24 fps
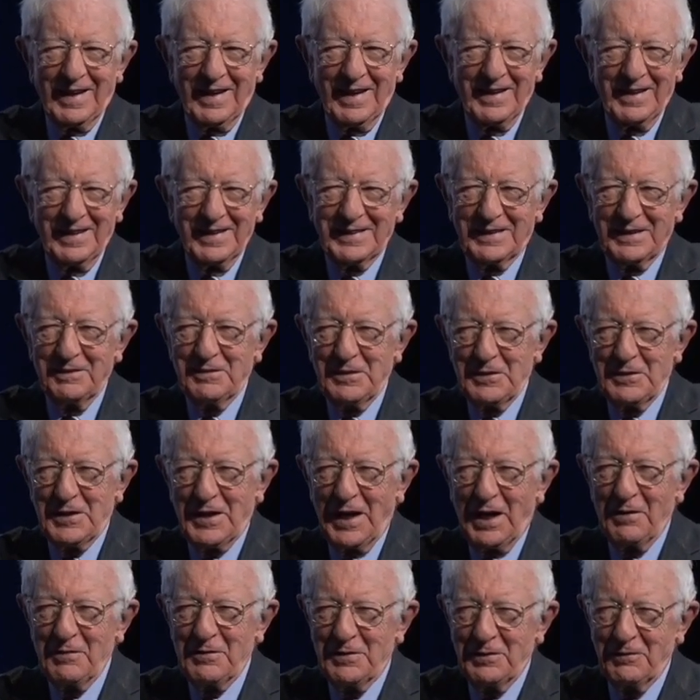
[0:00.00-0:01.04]
It gives you
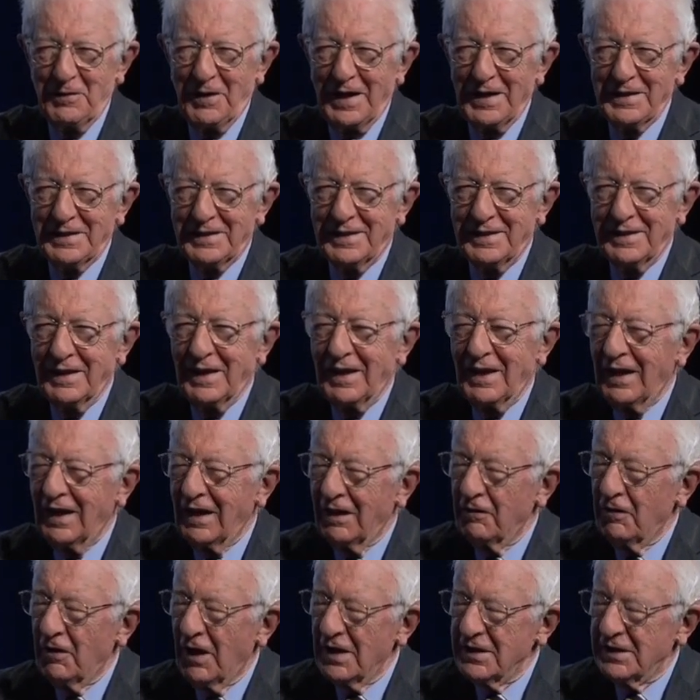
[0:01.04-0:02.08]
time to
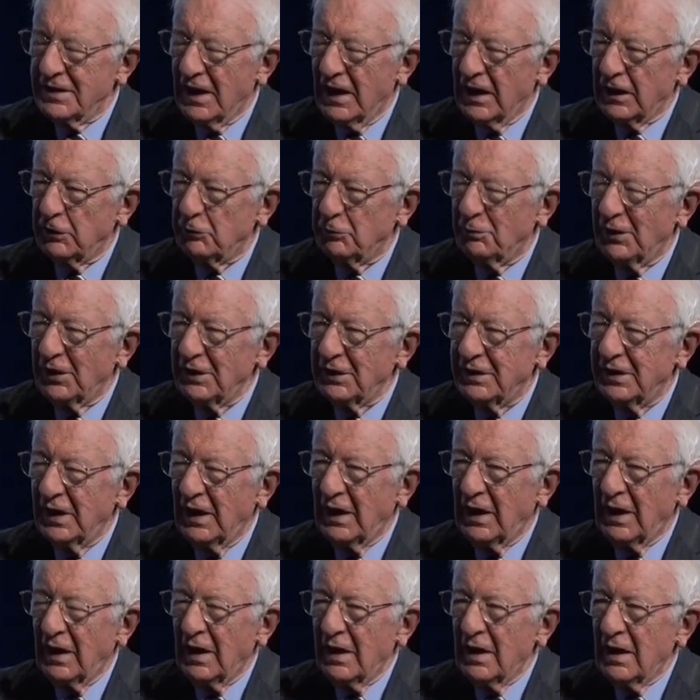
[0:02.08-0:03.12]
write textbooks.
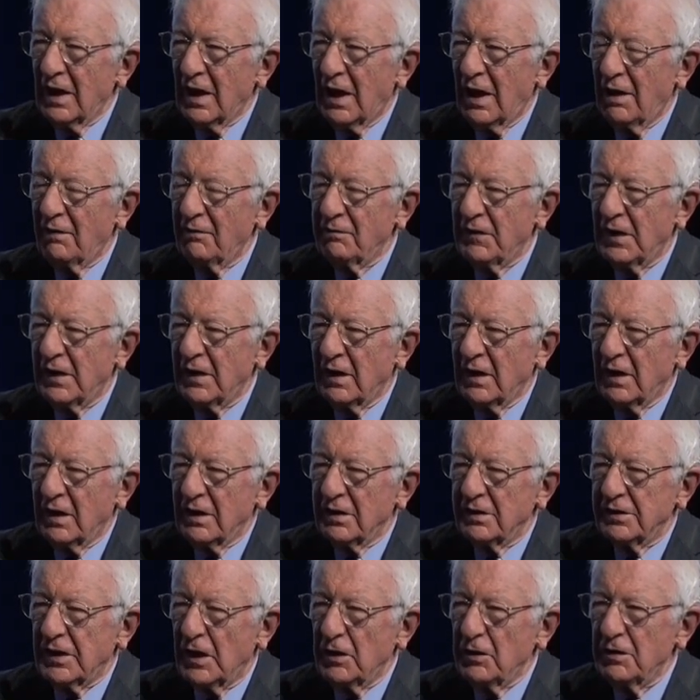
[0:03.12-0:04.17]

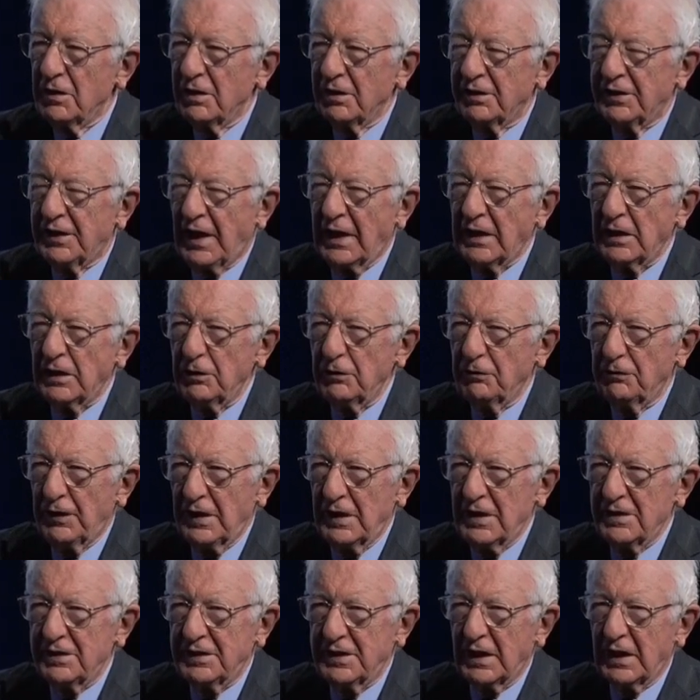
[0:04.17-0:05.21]
So thank you for
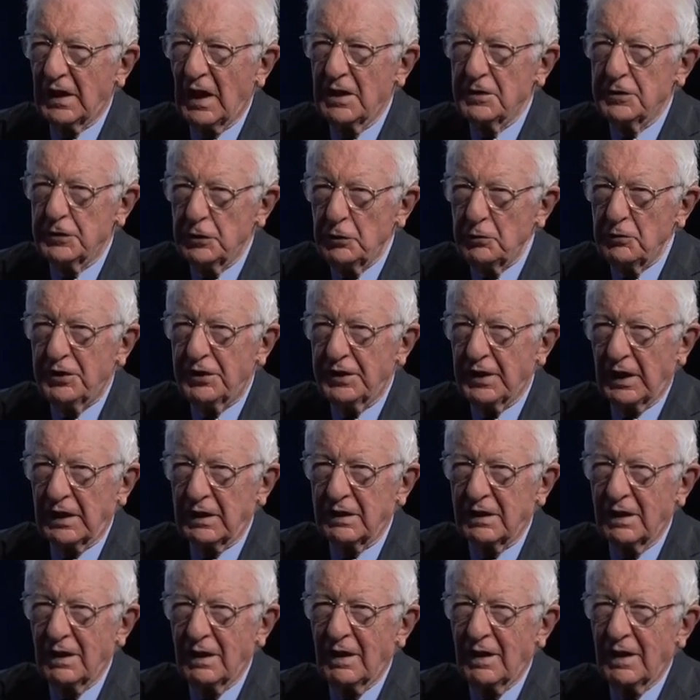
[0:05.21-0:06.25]
listening. I do
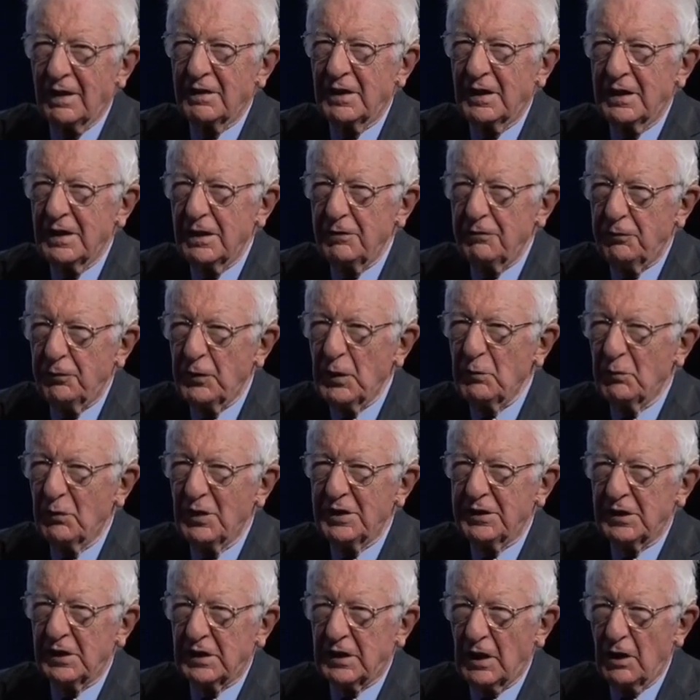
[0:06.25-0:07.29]
think that if we were
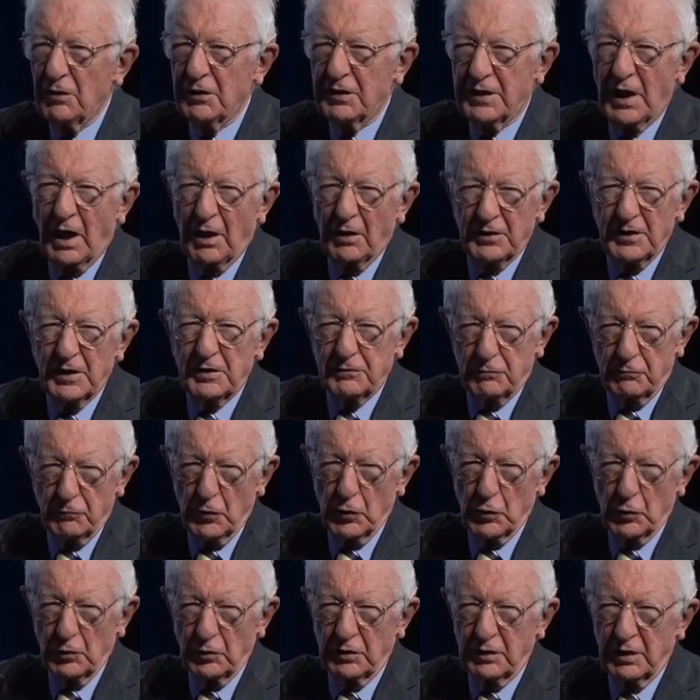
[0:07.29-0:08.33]
to go down this
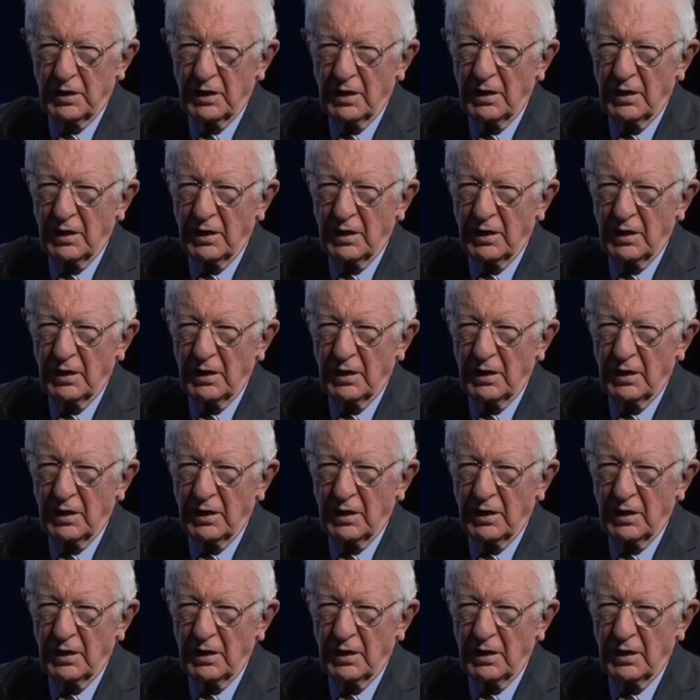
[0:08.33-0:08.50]
route,